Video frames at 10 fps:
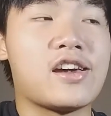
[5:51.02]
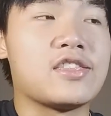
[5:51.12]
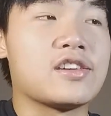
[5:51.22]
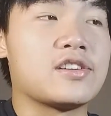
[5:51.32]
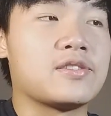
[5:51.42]

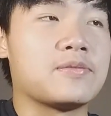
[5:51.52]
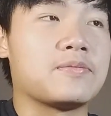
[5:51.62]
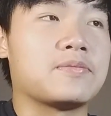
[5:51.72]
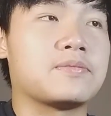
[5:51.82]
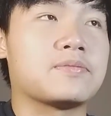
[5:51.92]
And then
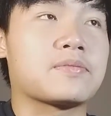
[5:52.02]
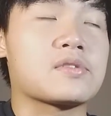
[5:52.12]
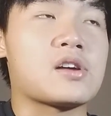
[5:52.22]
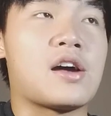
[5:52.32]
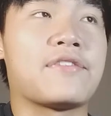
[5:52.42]

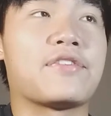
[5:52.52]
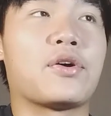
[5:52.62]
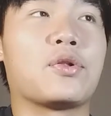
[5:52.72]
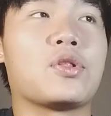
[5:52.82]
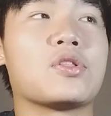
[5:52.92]
I
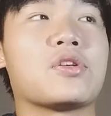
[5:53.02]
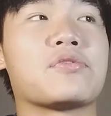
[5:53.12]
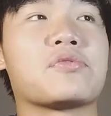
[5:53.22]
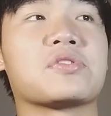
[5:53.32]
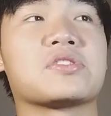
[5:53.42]
fell in
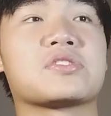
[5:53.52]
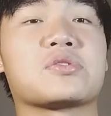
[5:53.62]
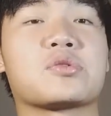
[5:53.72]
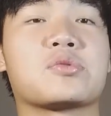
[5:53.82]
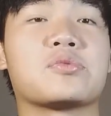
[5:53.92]
love with this
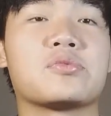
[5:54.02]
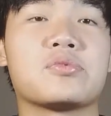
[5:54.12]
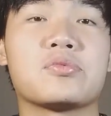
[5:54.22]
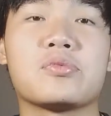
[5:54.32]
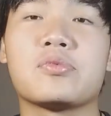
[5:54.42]
girl,
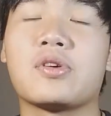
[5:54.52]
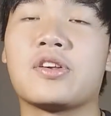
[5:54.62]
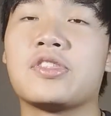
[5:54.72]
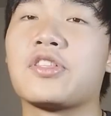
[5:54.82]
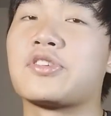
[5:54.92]

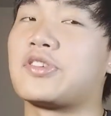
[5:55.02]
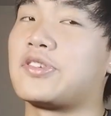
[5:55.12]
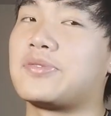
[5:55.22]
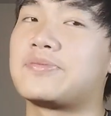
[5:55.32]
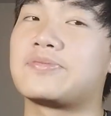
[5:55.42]
another
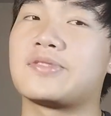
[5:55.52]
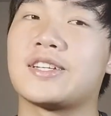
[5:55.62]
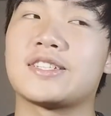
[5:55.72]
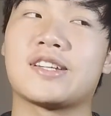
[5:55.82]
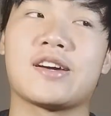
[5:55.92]
girl,
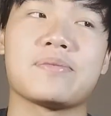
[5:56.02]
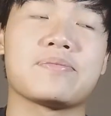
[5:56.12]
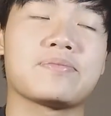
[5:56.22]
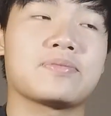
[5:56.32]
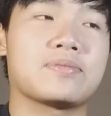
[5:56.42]
last time.
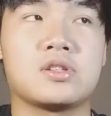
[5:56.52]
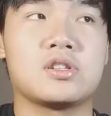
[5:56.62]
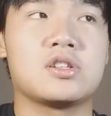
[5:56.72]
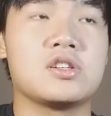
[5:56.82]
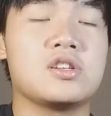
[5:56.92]

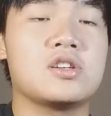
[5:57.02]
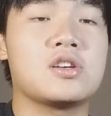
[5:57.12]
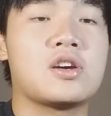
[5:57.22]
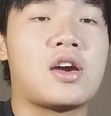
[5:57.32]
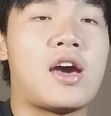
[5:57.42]
She
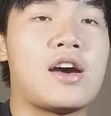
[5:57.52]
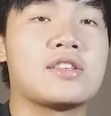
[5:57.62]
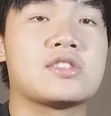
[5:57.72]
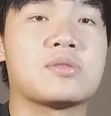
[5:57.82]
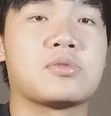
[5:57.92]

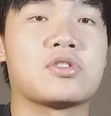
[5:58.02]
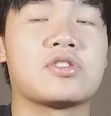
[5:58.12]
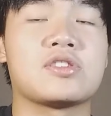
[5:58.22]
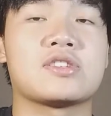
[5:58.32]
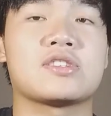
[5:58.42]
had
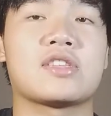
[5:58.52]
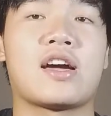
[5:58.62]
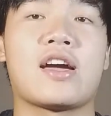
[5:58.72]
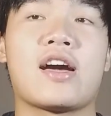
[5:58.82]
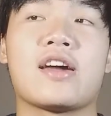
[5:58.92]
similarities that
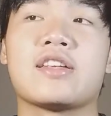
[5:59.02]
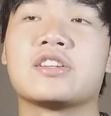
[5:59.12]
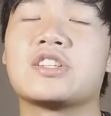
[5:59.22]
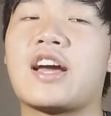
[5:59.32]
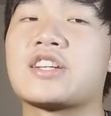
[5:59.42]
I had, and
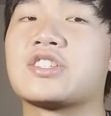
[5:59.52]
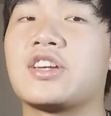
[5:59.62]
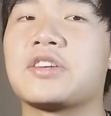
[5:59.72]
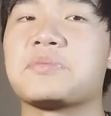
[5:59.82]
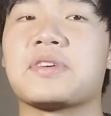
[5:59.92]
she actually
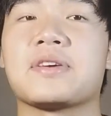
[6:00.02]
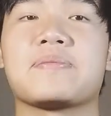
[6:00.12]
liked me.